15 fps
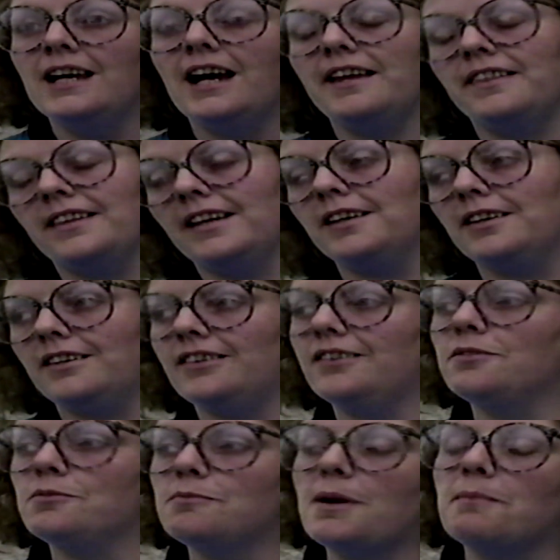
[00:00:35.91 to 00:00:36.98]
I think
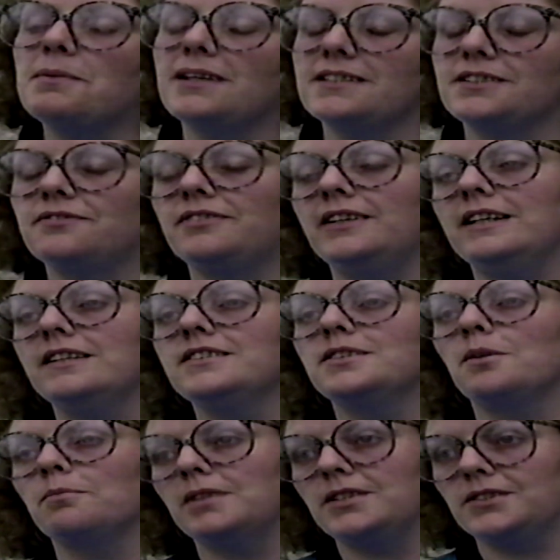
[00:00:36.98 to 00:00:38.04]
maybe as a feeling
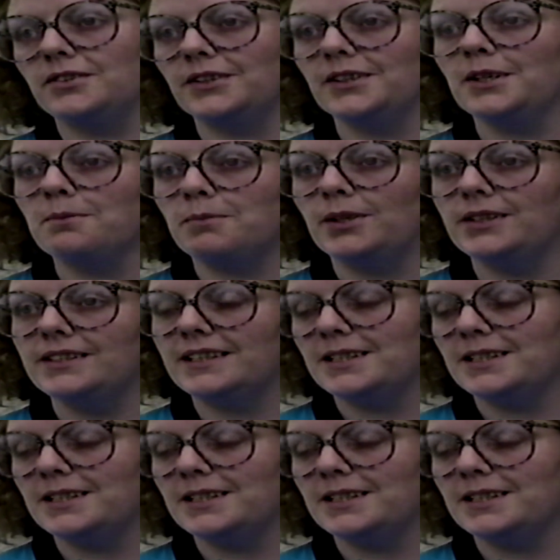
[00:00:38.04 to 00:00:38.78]
somebody's going to come out.